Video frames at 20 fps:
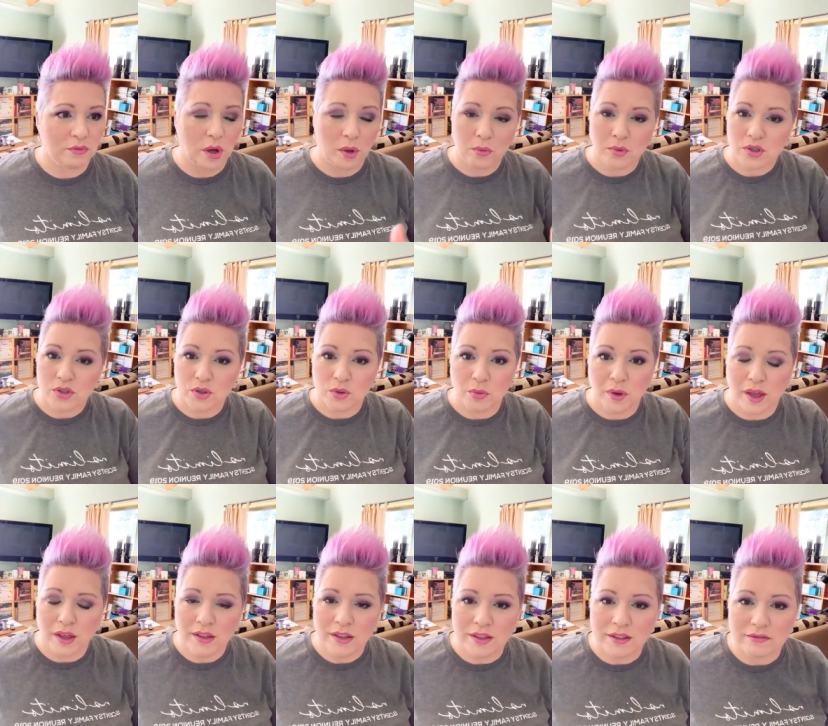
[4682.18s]
I wish you
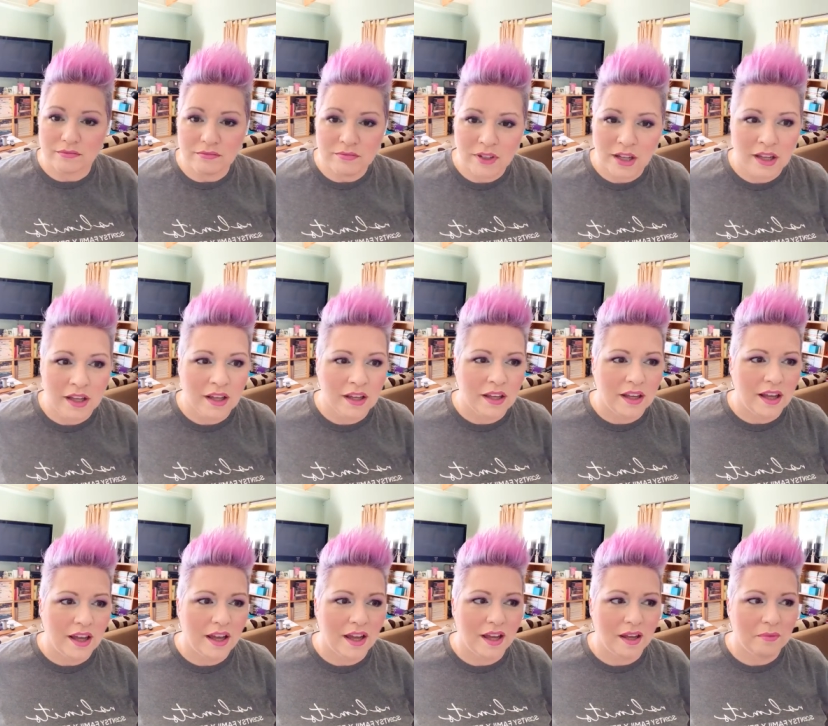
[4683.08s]
well and
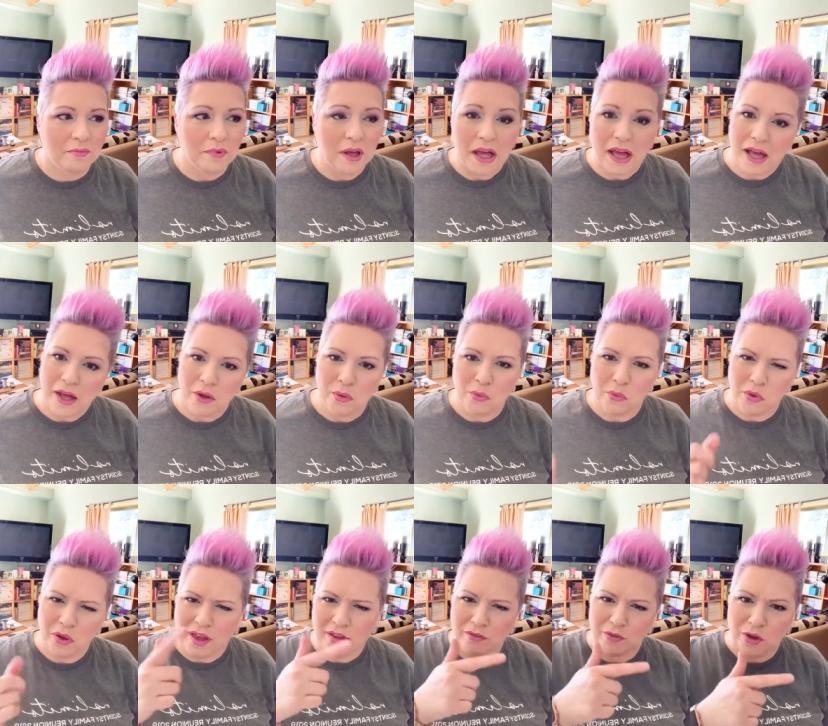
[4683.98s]
um,
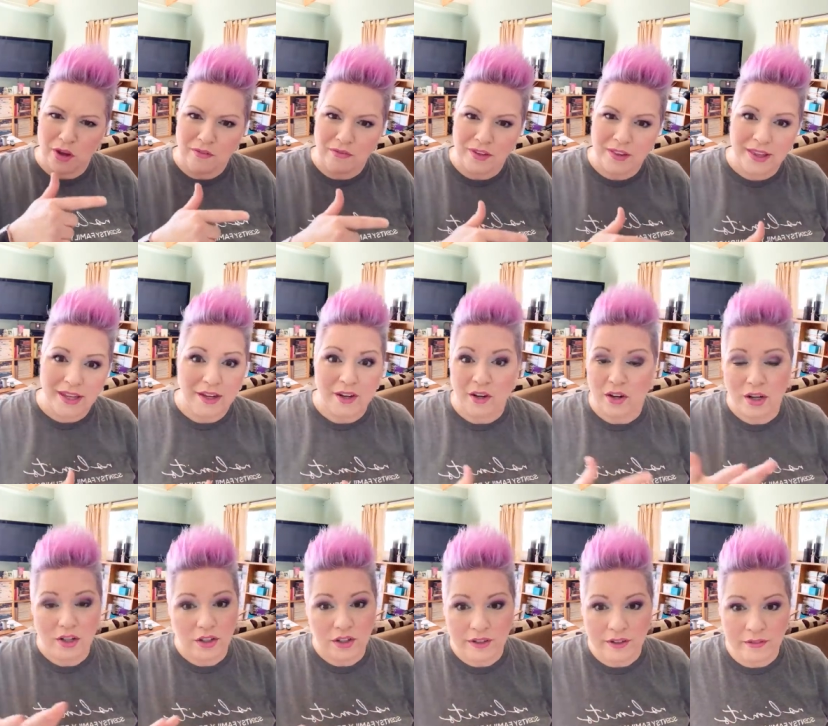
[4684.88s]
we'll have coffee later
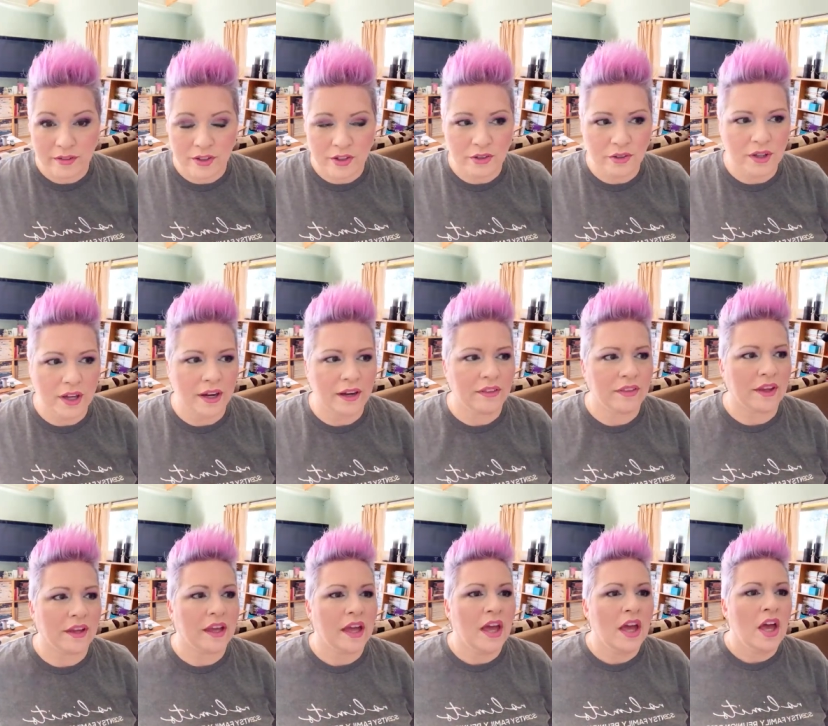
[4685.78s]
and you never do kind of
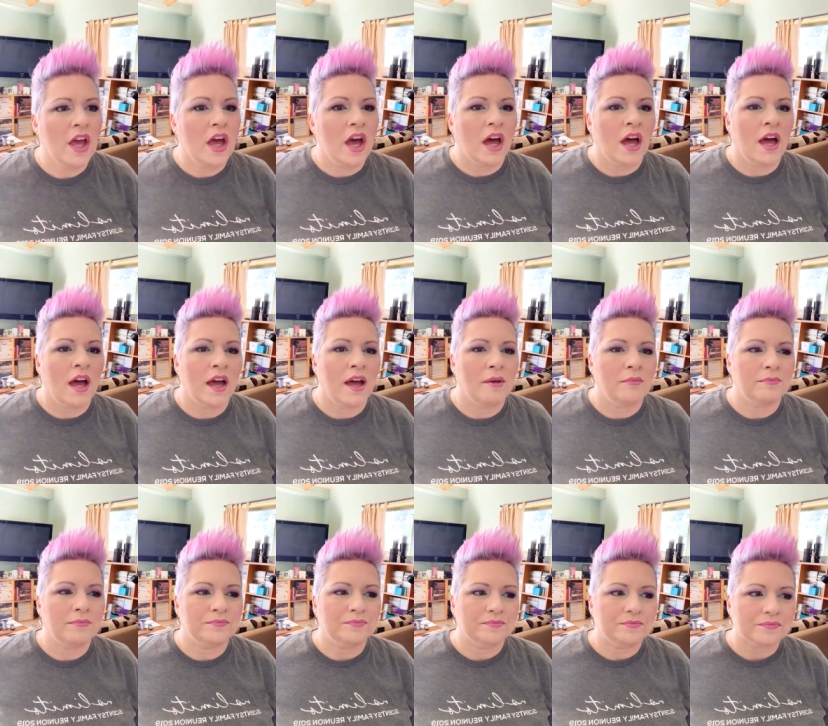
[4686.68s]
thing."
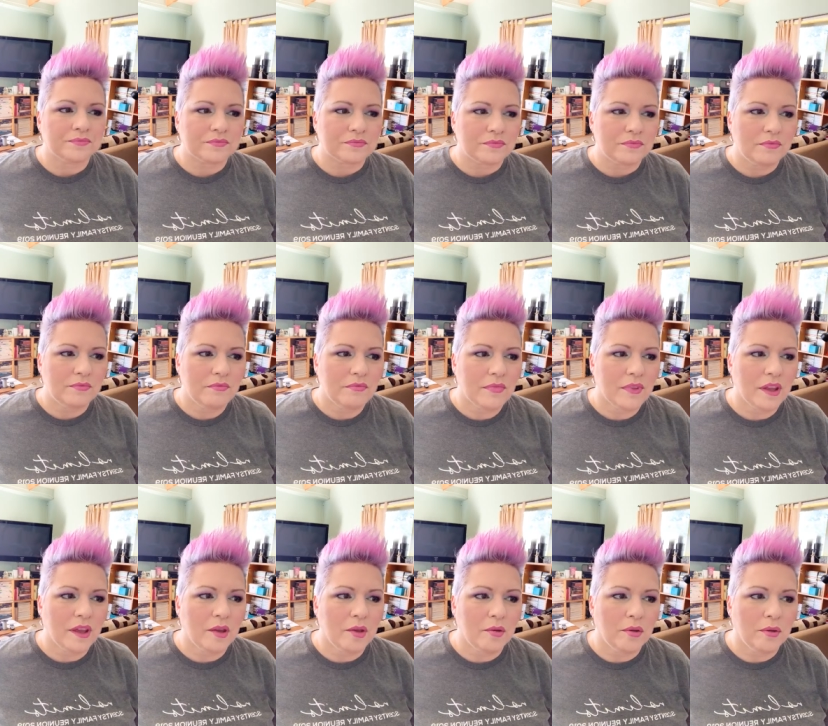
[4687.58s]
Um,
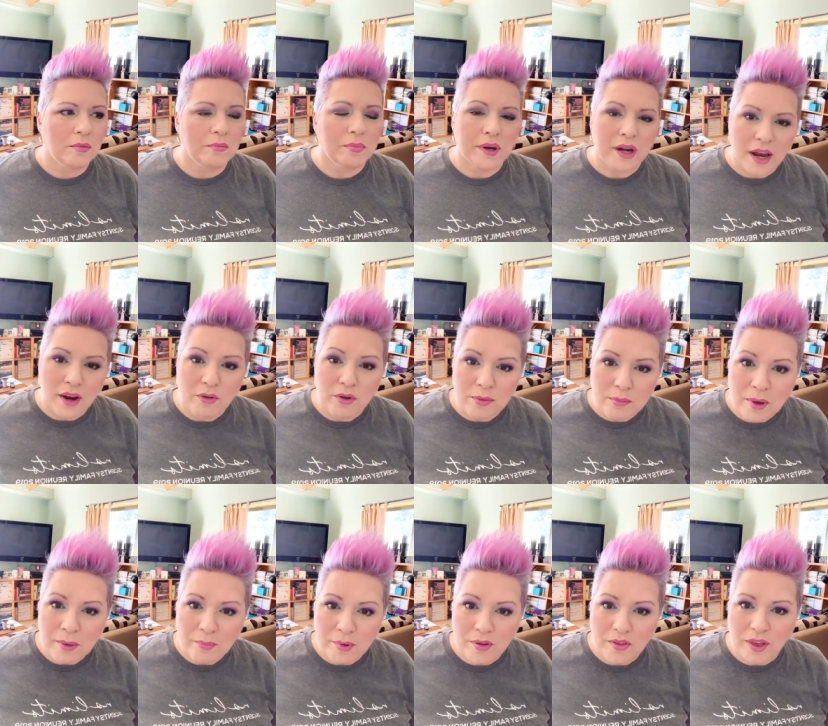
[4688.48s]
but I
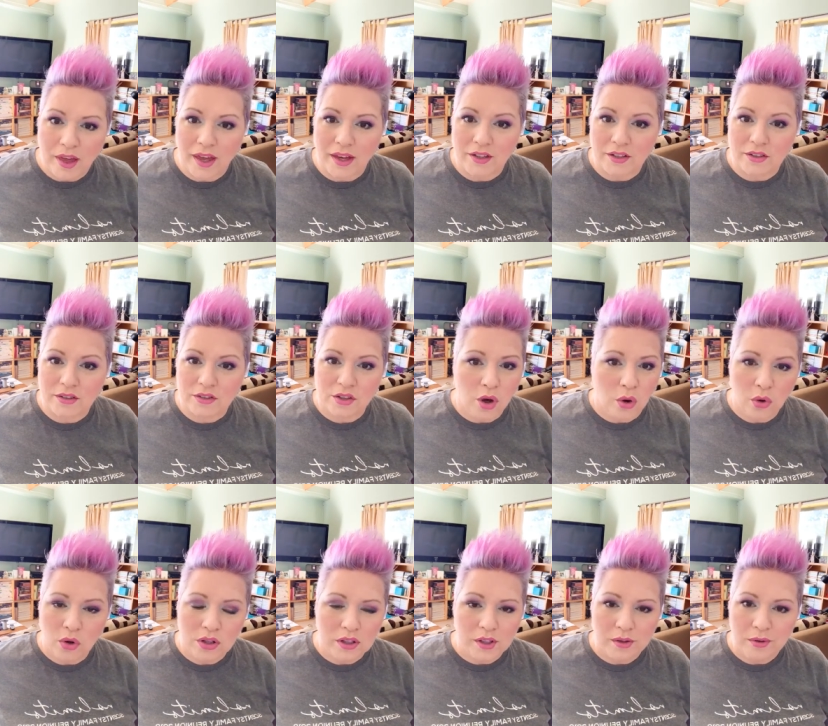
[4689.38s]
remember that
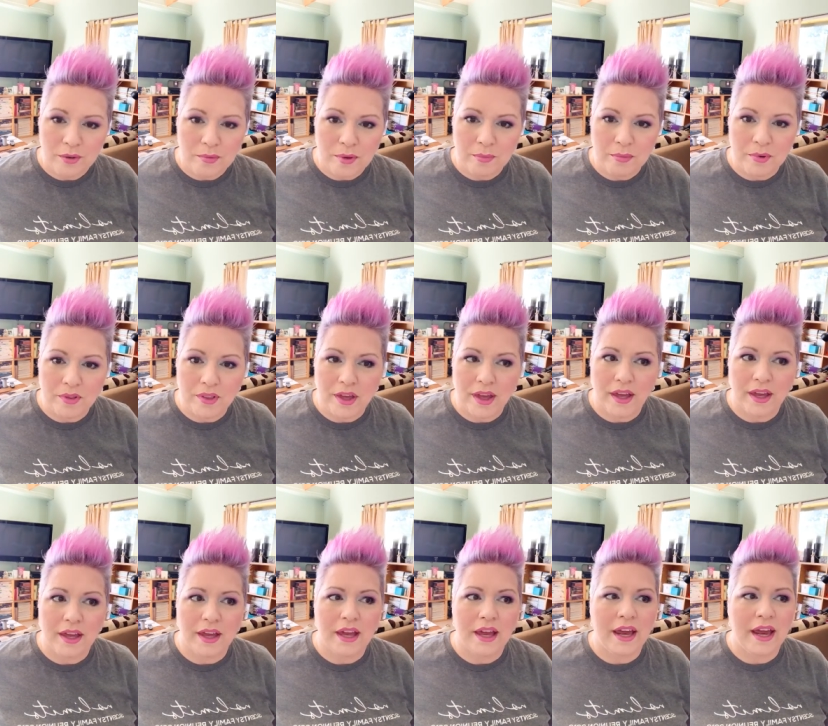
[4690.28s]
totally remember that.
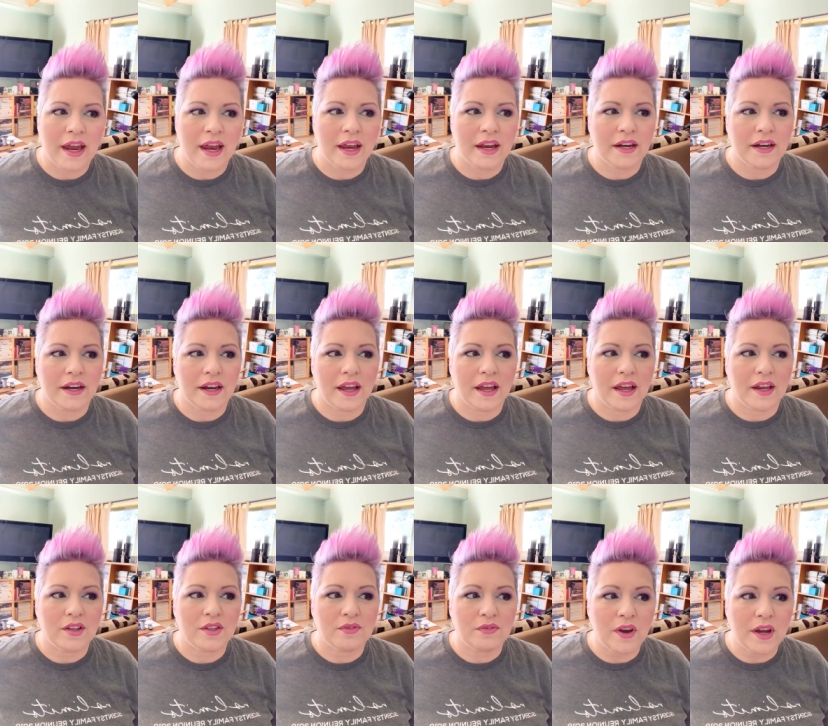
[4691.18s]
And
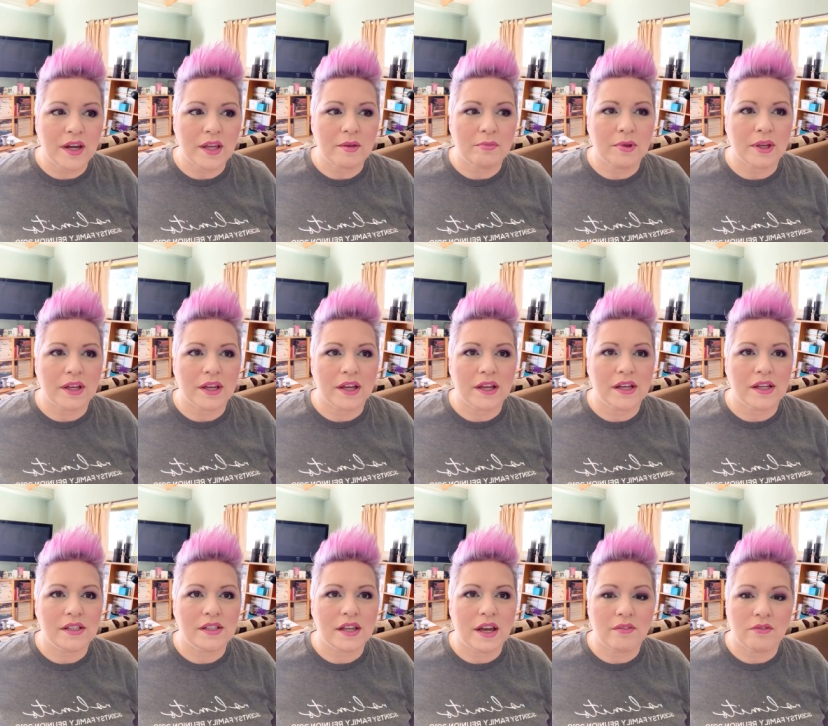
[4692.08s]
it's funny
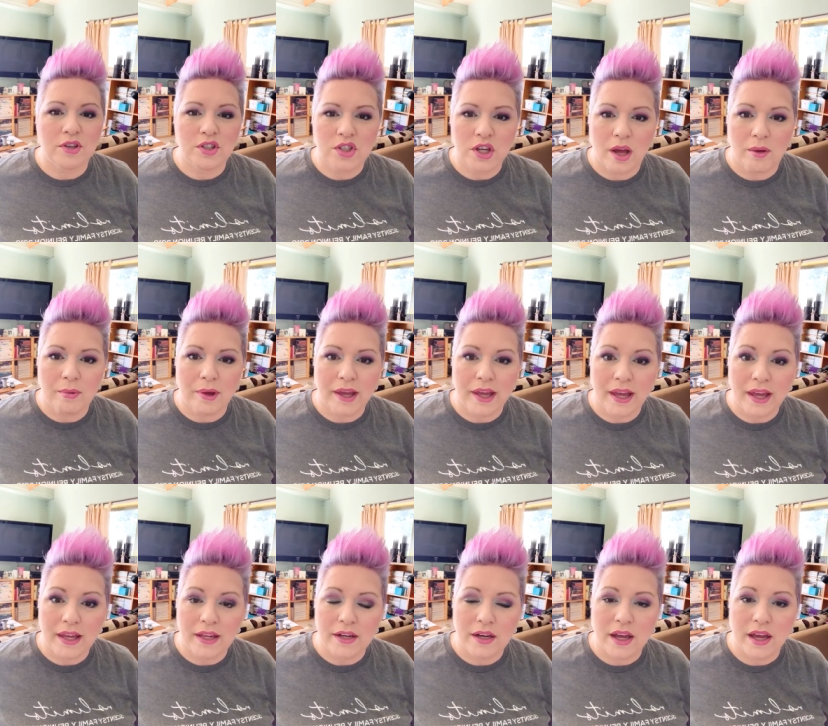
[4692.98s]
because every job I
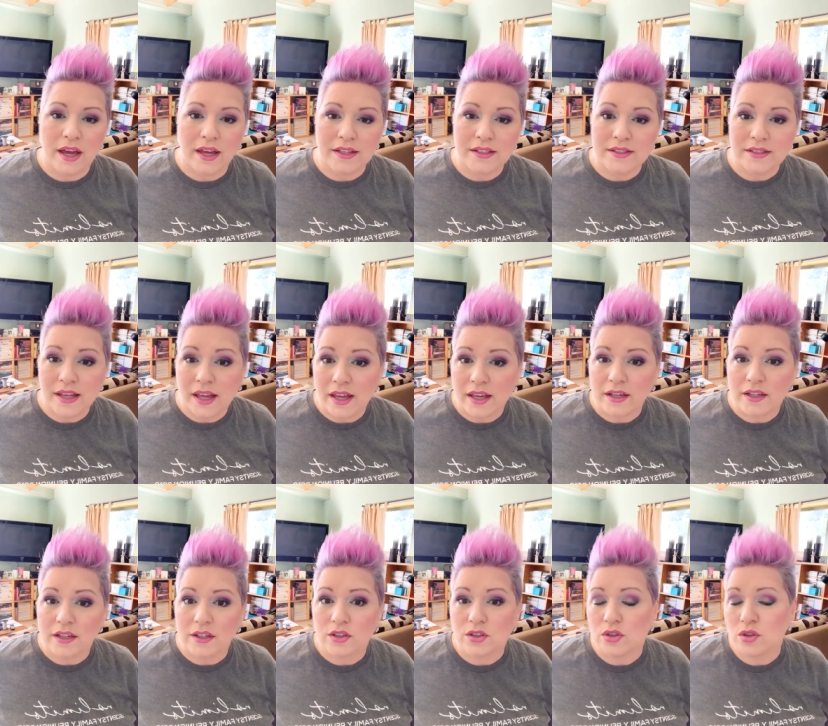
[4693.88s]
had, I said,
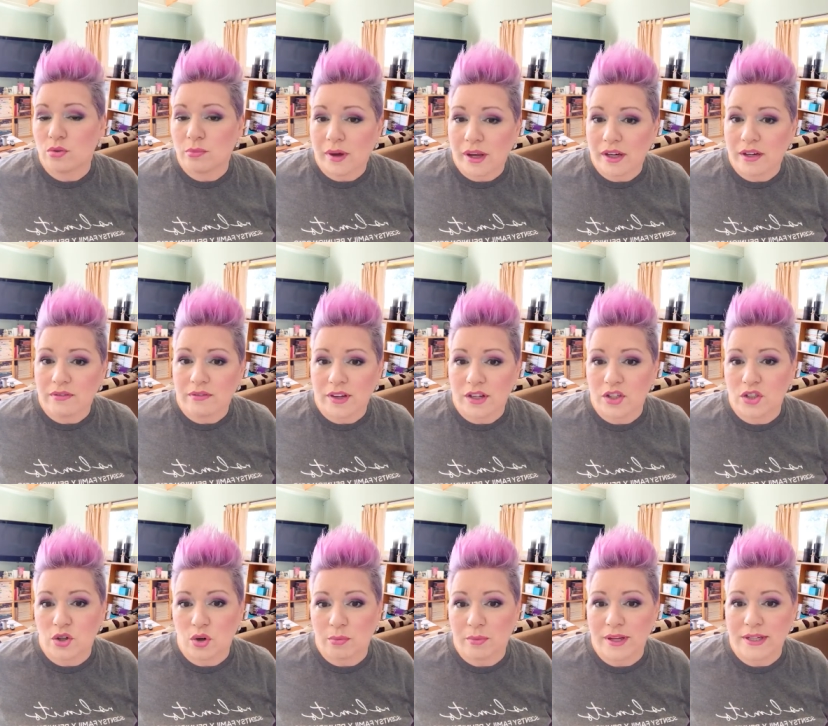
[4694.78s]
Do you mind if I
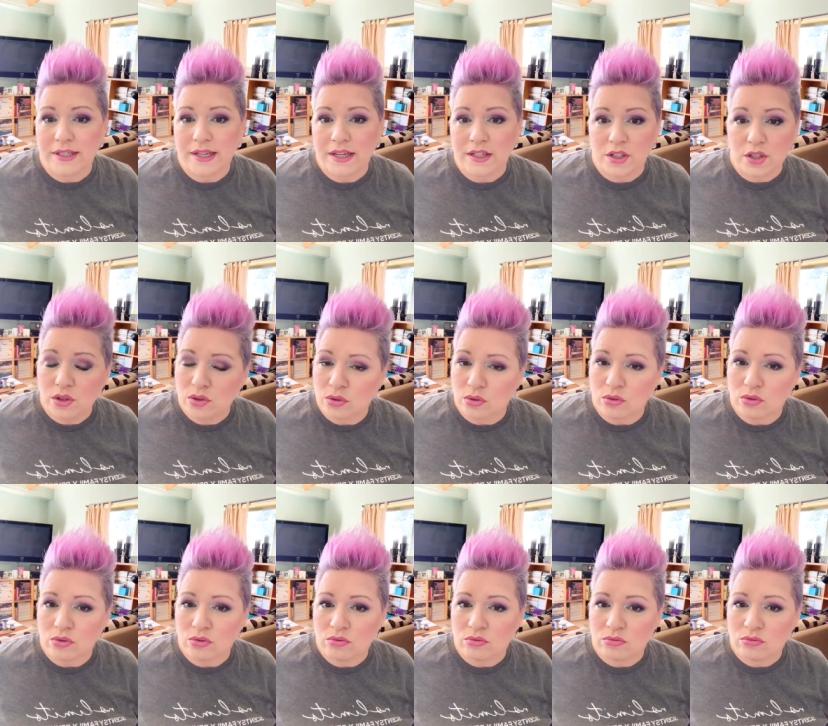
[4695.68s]
show my tattoo?